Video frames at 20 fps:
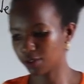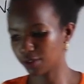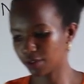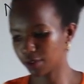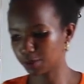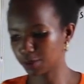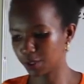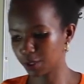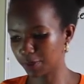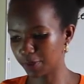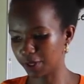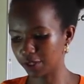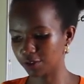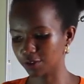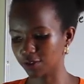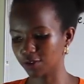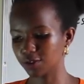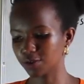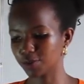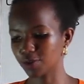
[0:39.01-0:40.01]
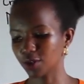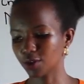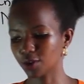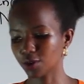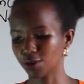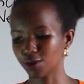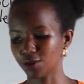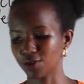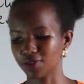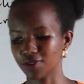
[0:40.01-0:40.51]
them nematodes
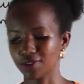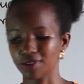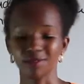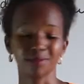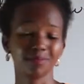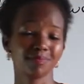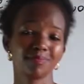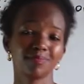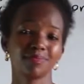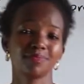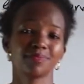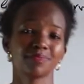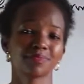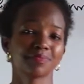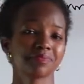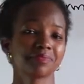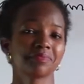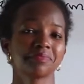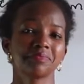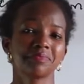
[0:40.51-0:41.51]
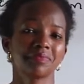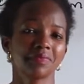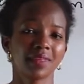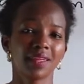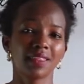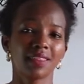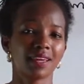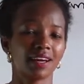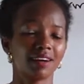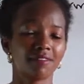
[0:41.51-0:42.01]
because
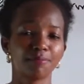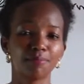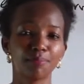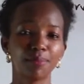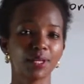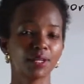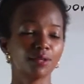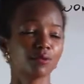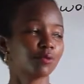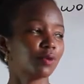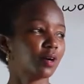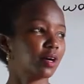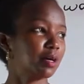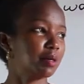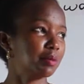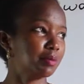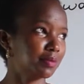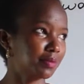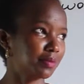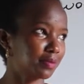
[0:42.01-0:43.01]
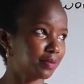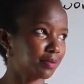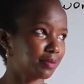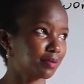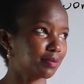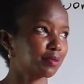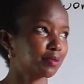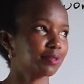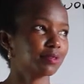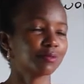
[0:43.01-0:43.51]
they have pinworms,
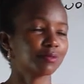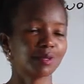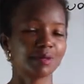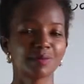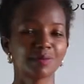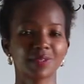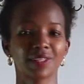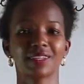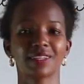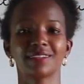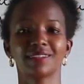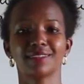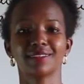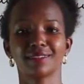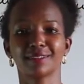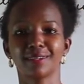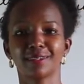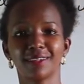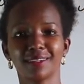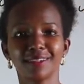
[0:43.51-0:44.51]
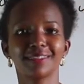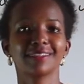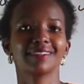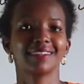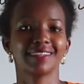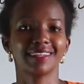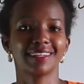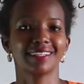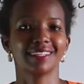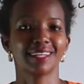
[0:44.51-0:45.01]
those worms that
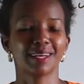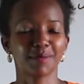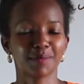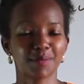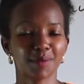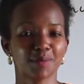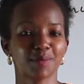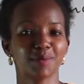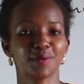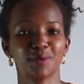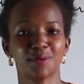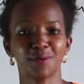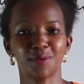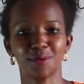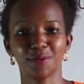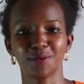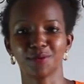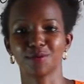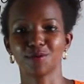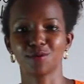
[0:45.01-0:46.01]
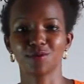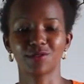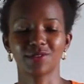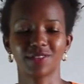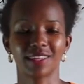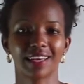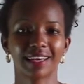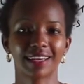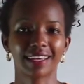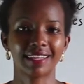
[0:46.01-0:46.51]
enter people who use
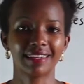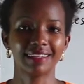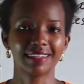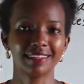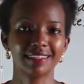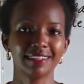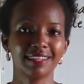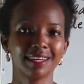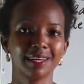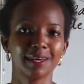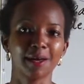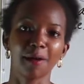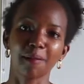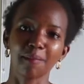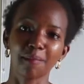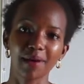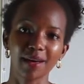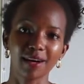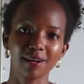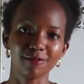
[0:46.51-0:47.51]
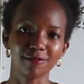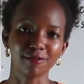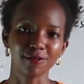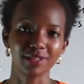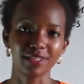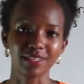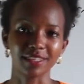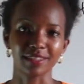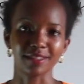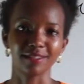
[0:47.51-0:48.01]
their garden
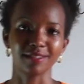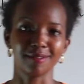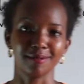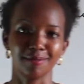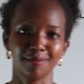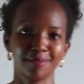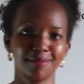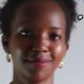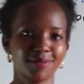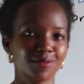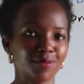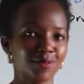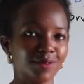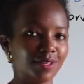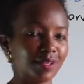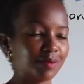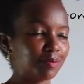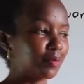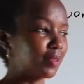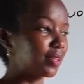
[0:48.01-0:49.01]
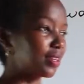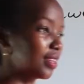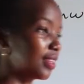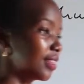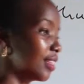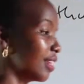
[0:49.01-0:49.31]
barefooted. So they